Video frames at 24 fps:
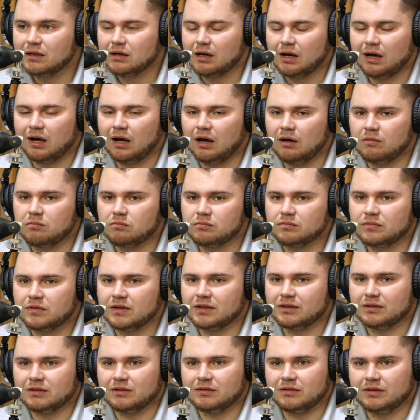
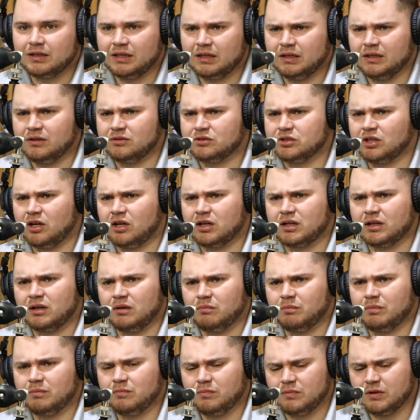They're talking.
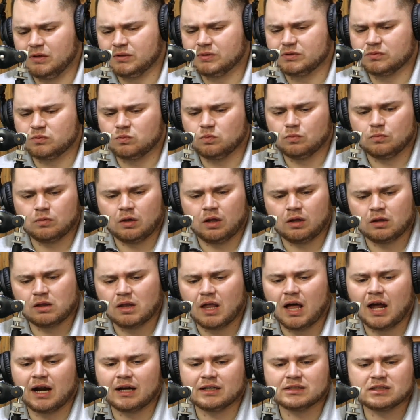There's a
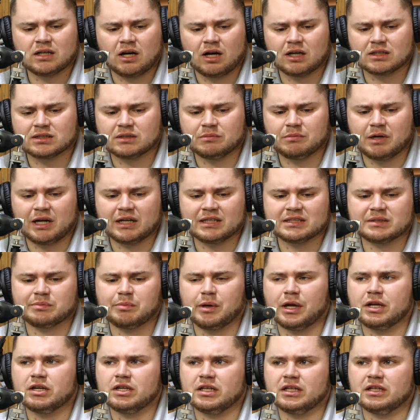lot of talks about
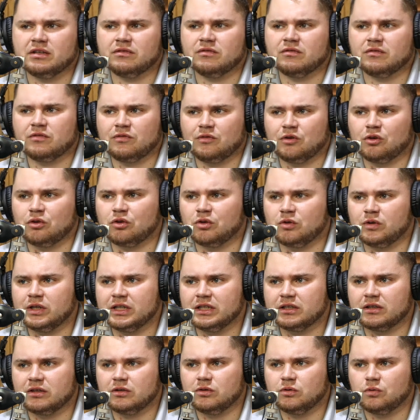expanding even further
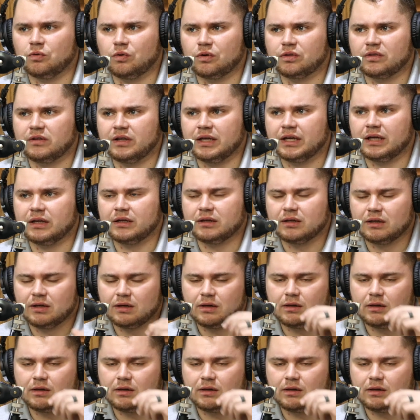into the Northland,